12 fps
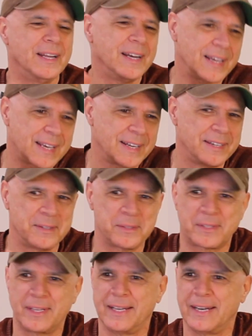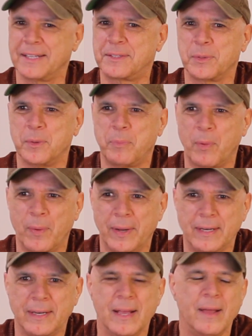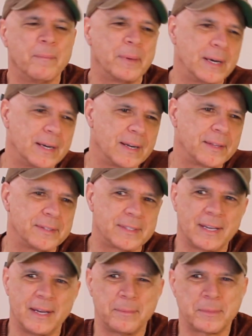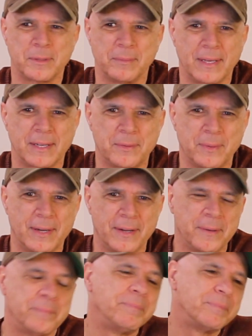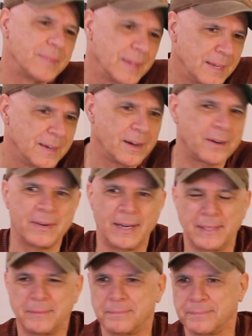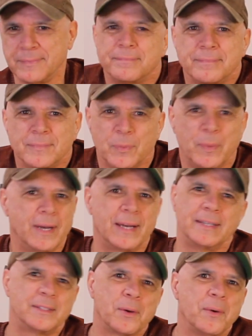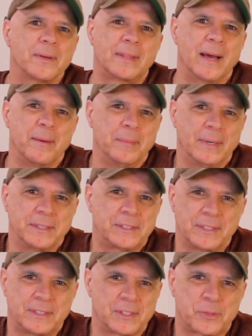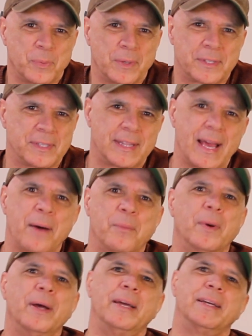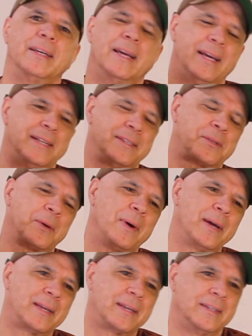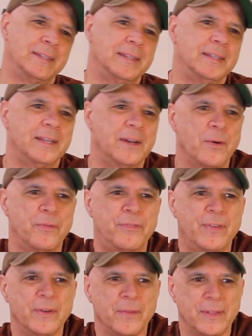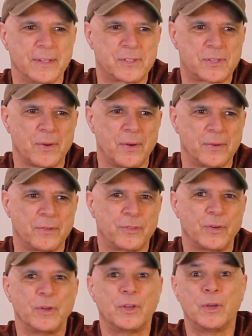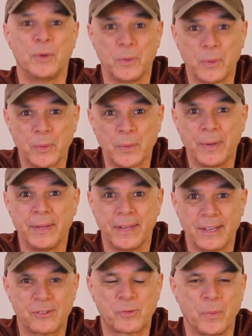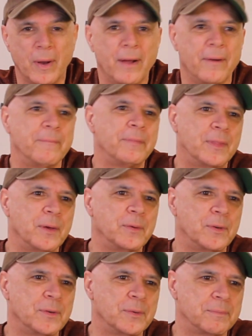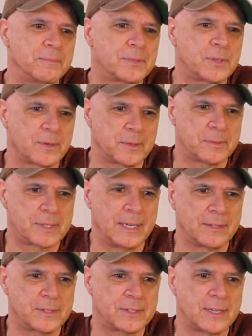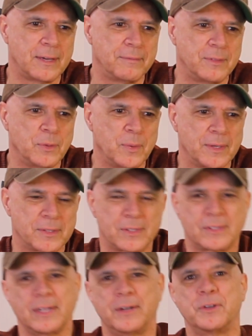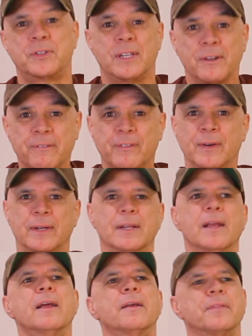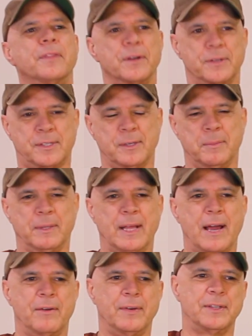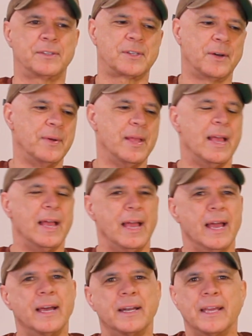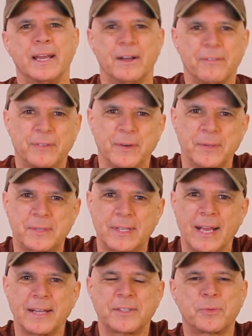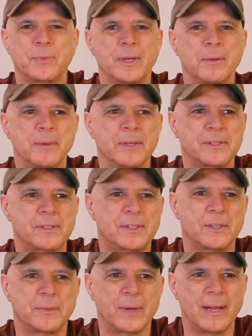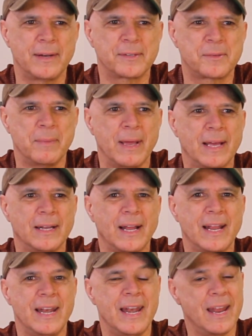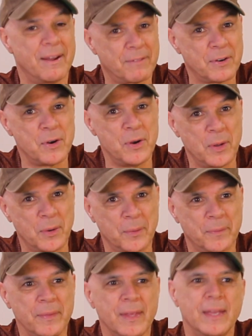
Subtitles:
And I can understand that to a point. But in other times, I'm like, well, all right, we didn't talk that much. It just wasn't that way. And so I can, you know, feel this song for you as well. Though your circumstances have nuances that are different, there are similarities. So anyhow, folks, that's Reba's The Greatest Man I Never Knew.